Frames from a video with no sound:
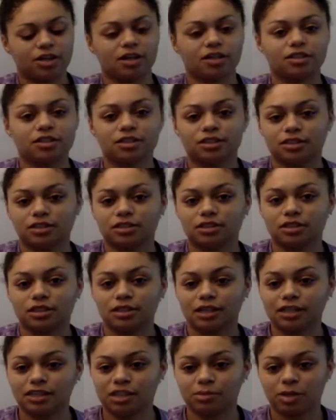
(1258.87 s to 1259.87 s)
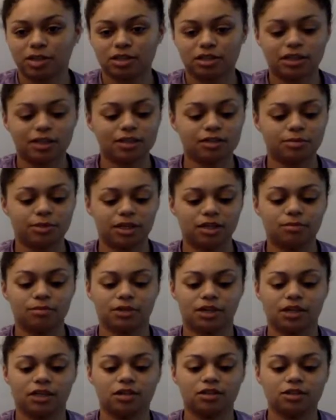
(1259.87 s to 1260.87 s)
colors. Yes, I bought the yellow paint,
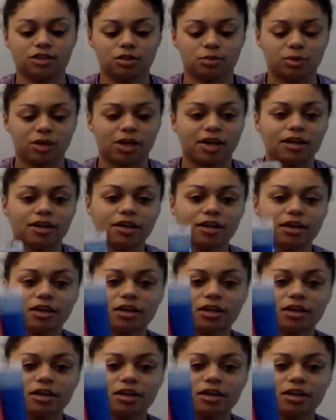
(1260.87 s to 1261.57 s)
but I also bought